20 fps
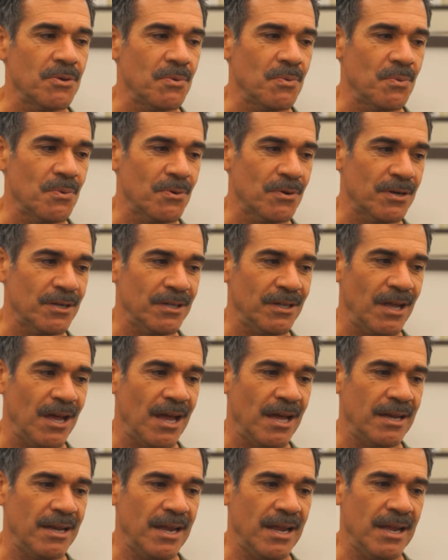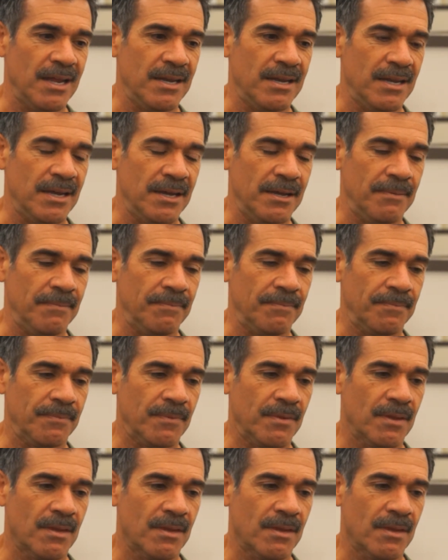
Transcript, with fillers: you work a lot and um,